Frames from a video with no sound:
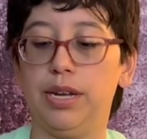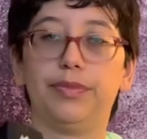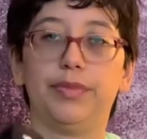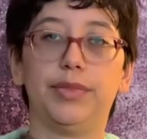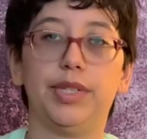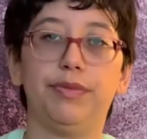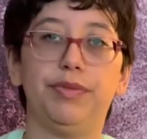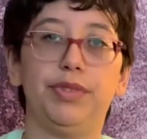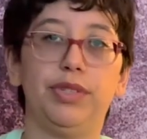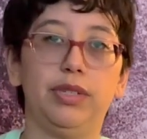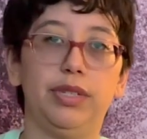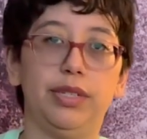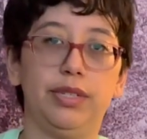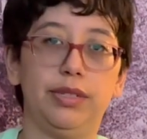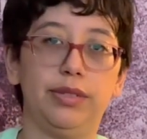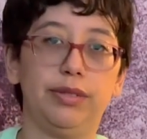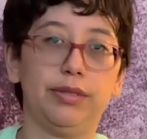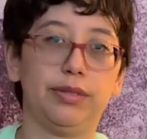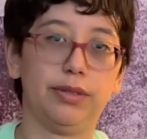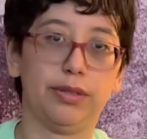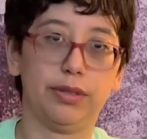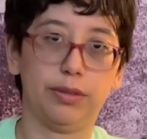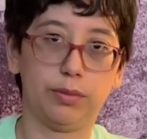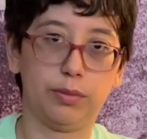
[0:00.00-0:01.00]
If you didn't
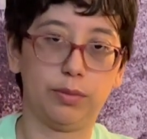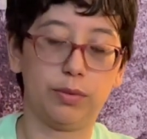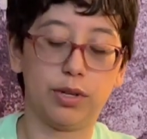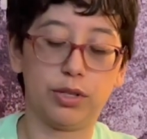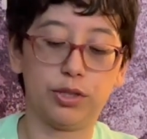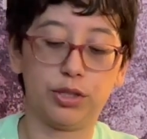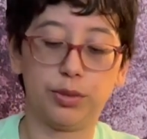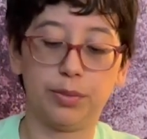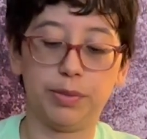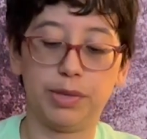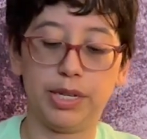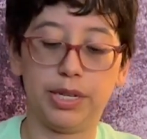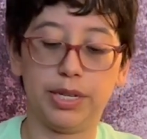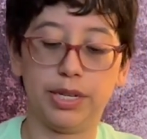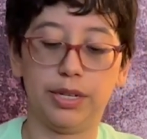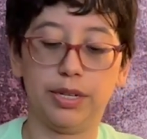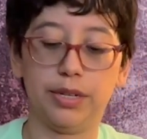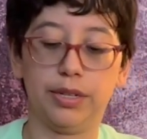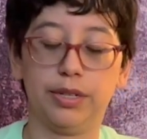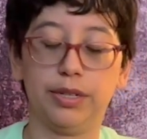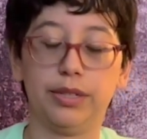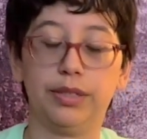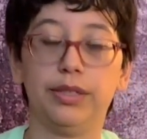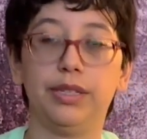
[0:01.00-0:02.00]
watch
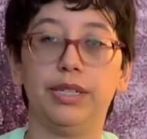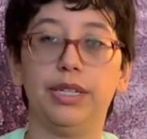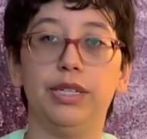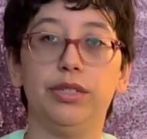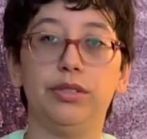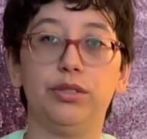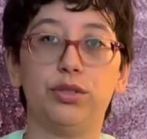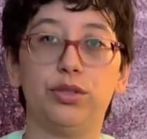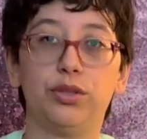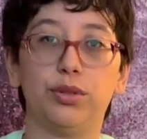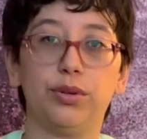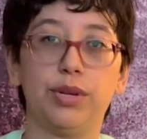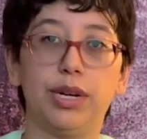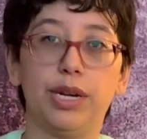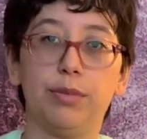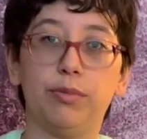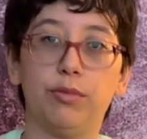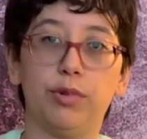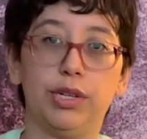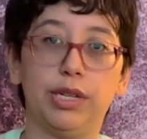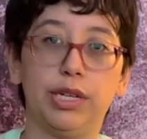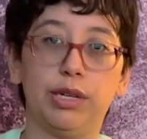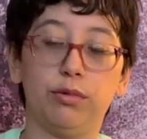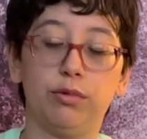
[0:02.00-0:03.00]
my Instagram
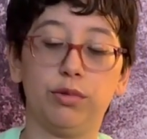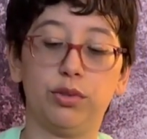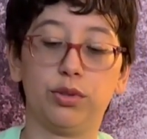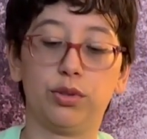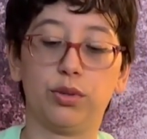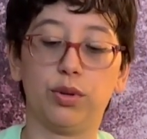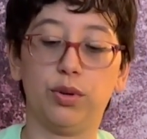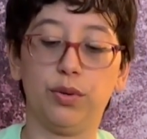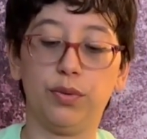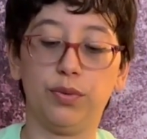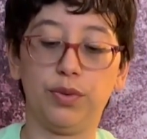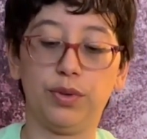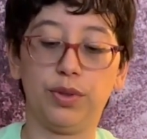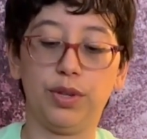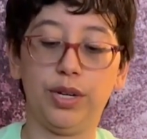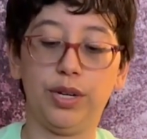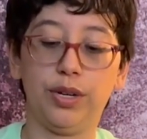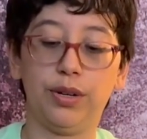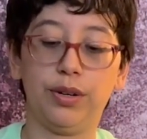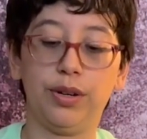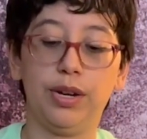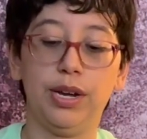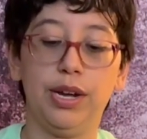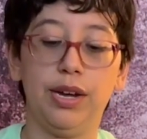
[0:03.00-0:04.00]
while I was over
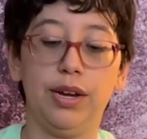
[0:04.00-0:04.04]
there,